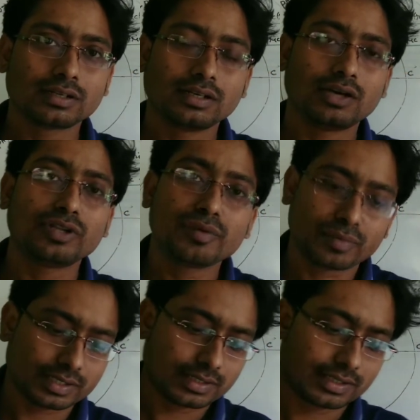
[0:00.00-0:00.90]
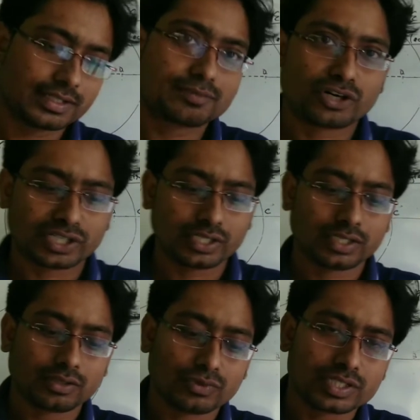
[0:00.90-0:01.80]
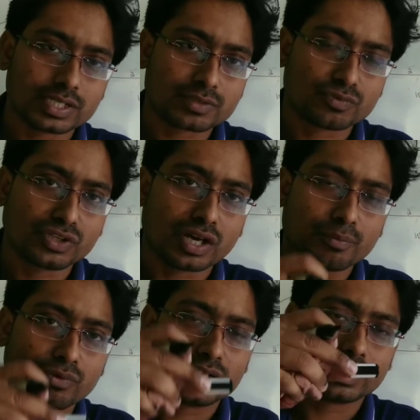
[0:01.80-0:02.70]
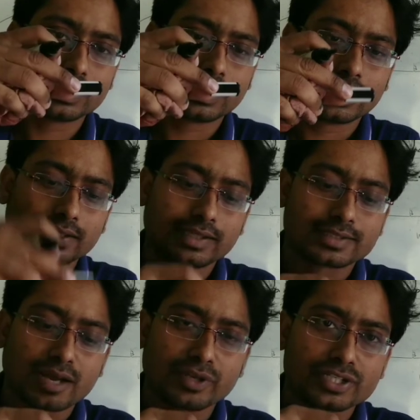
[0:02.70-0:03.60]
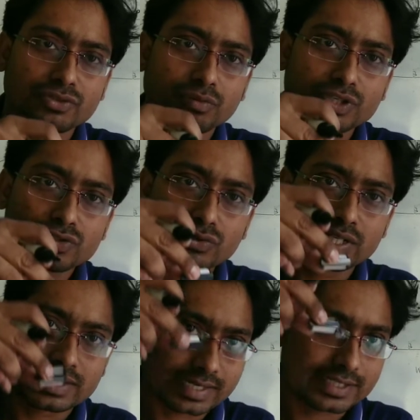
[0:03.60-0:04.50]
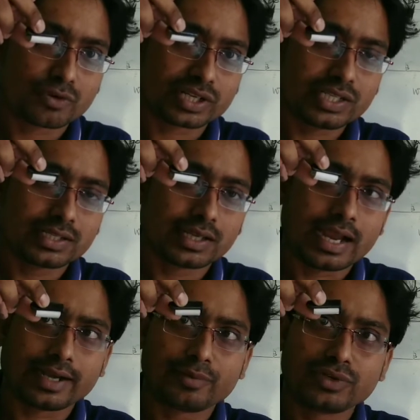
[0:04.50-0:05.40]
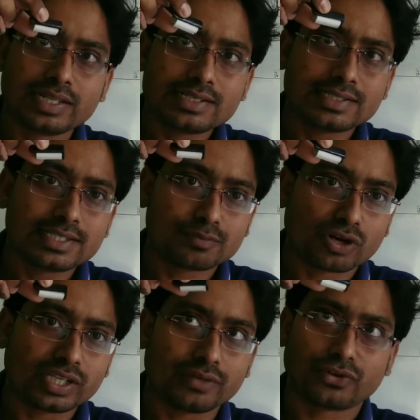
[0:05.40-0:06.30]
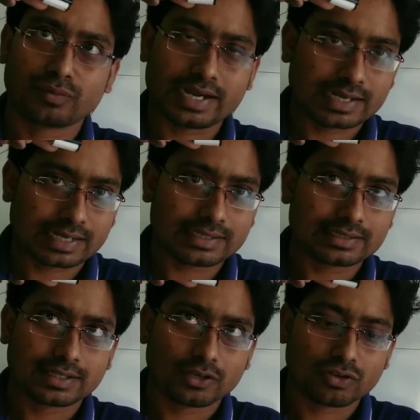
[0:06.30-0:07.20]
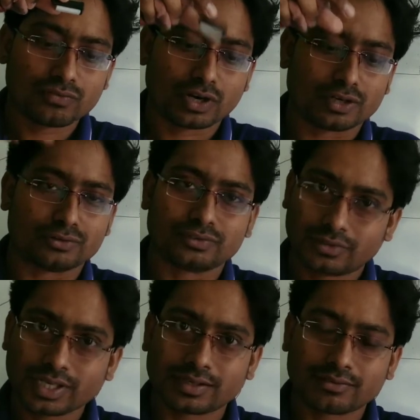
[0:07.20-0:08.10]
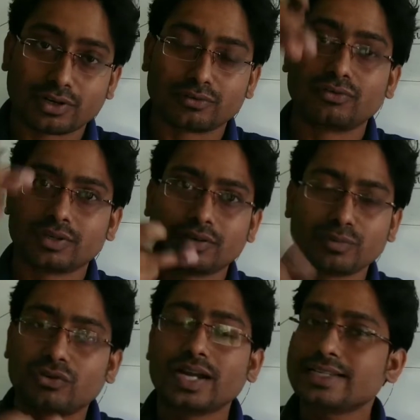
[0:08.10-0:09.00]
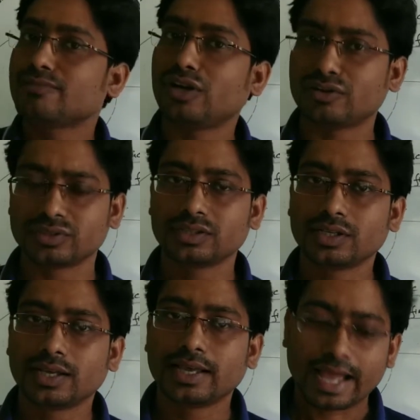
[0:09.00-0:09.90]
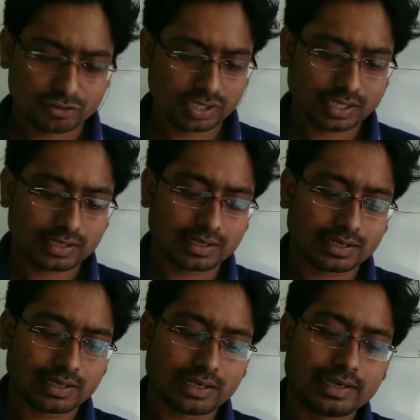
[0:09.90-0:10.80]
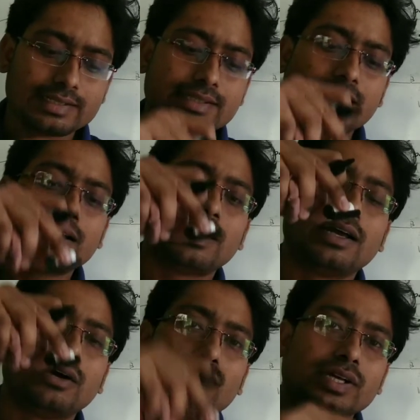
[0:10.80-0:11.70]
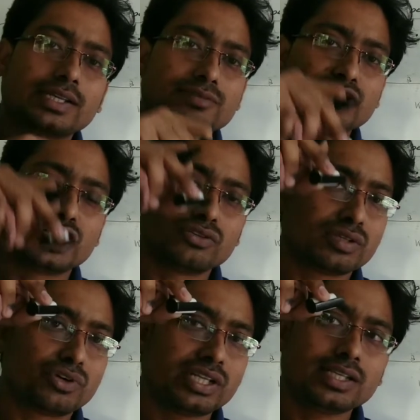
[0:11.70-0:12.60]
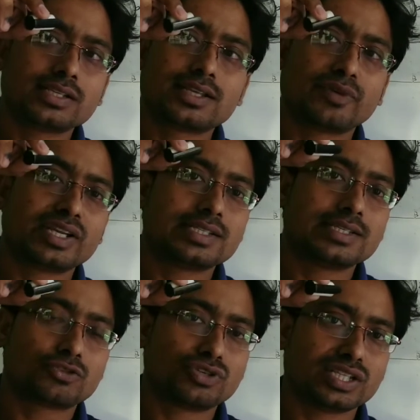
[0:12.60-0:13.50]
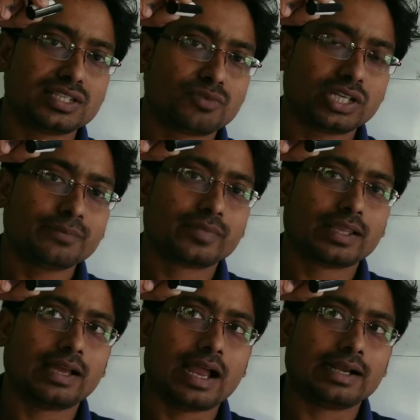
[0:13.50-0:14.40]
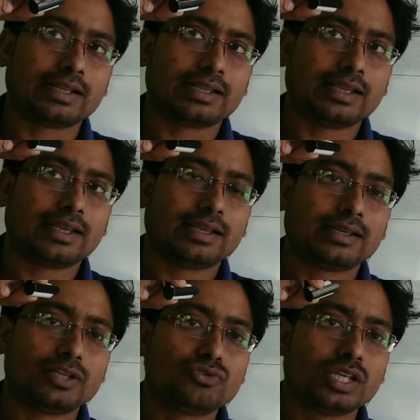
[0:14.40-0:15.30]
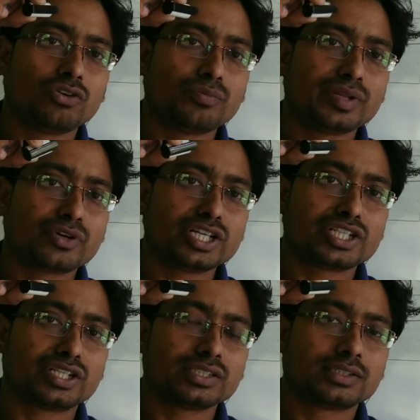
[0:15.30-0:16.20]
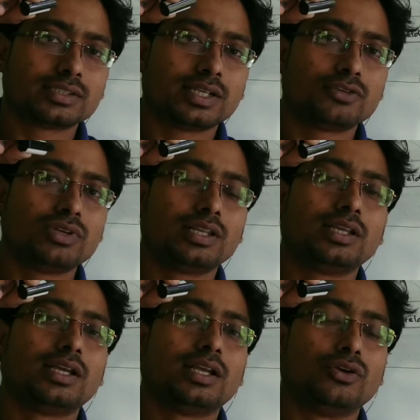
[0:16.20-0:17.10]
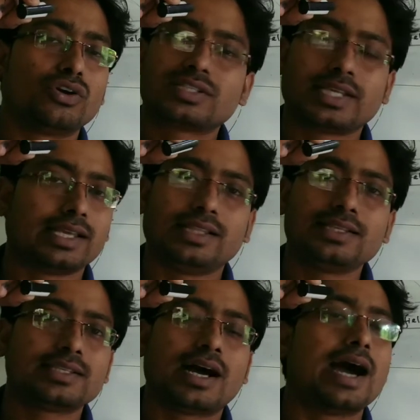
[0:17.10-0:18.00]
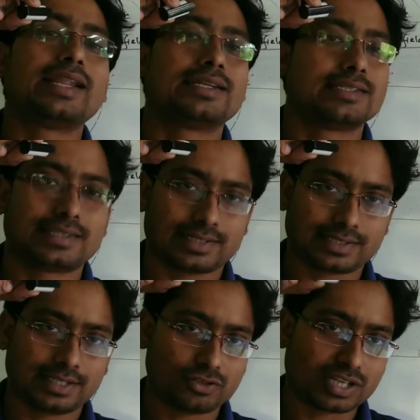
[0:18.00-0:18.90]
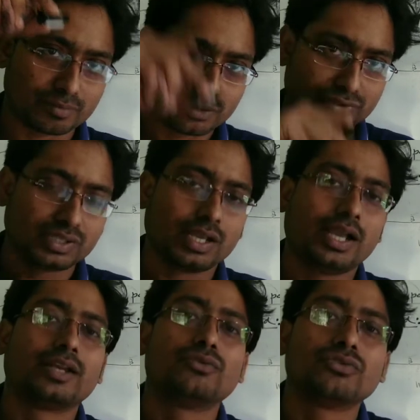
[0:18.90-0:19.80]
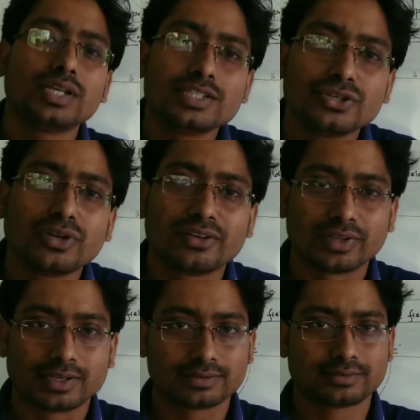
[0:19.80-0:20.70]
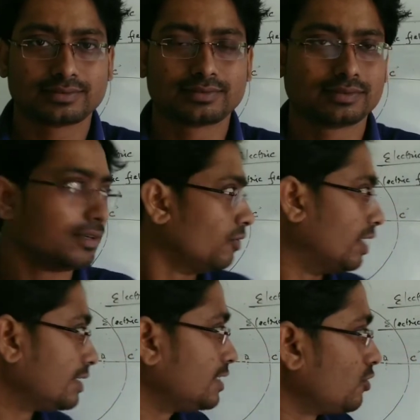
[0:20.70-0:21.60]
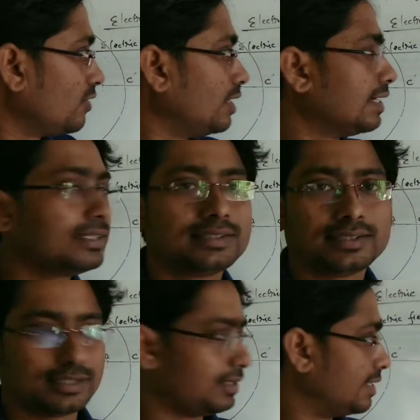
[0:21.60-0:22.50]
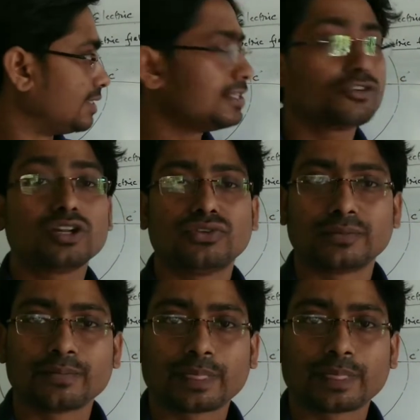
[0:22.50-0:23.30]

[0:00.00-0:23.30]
Now remember, this body is just moving upward, then some energy will be stored inside this body, and if you release this body from that height, it will fall down. Okay, fall down. Why it is fall down? Actually it is the work has been done on the body, some energy is stored in this body, and due to the equilibrium condition it will not stay in this higher energy state, it will come down and go to the zero level. What is the zero level here? This is the zero level.